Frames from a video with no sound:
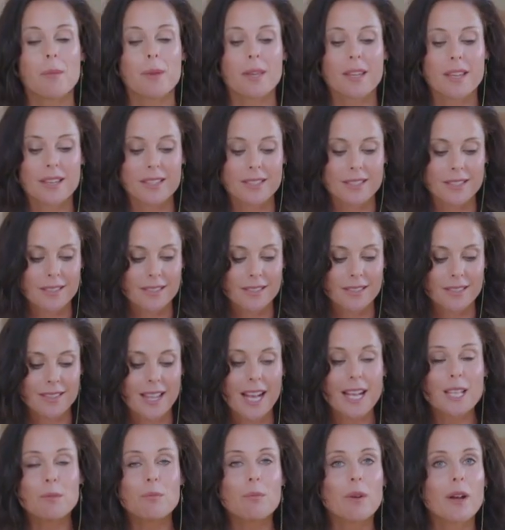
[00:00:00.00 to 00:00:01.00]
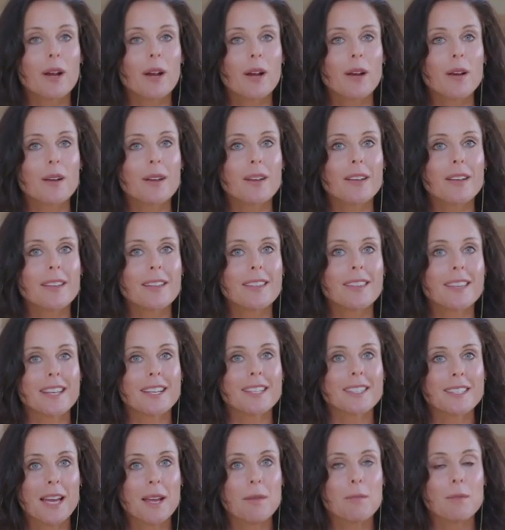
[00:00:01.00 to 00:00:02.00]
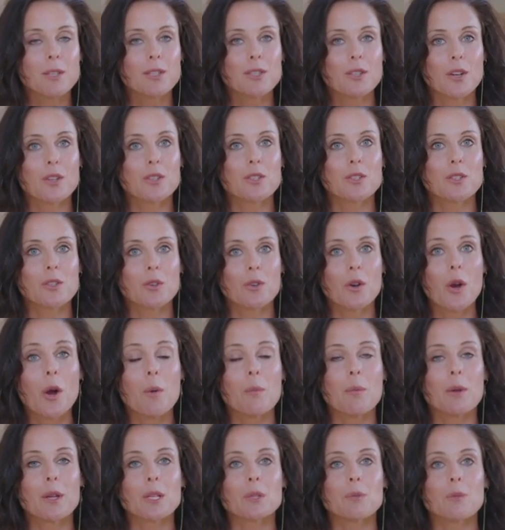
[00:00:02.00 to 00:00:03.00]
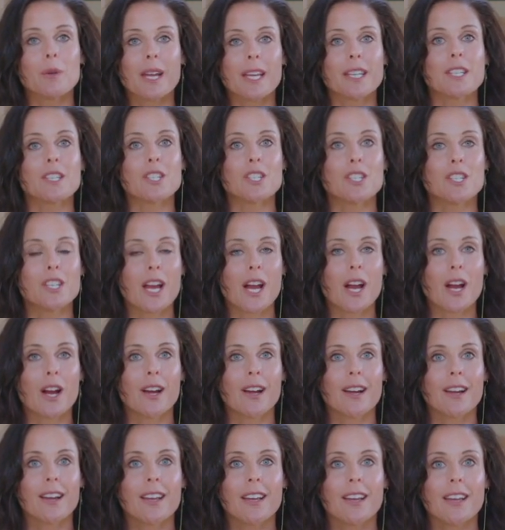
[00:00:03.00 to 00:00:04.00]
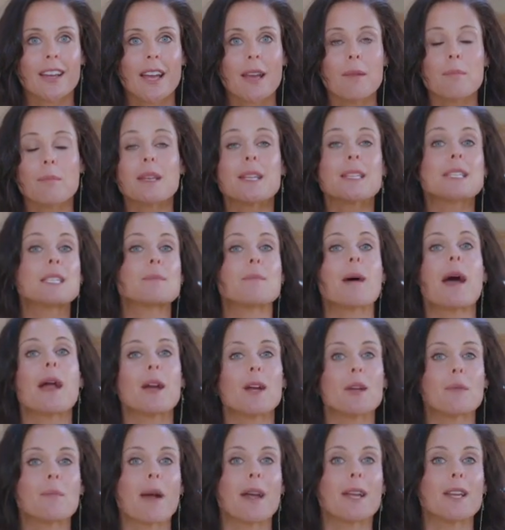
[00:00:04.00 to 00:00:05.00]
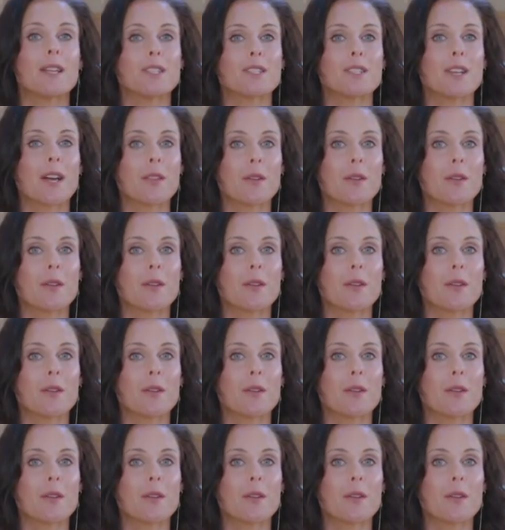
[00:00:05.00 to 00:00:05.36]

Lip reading: because that's where the excitement starts to grow, because we get to share and be inspired by each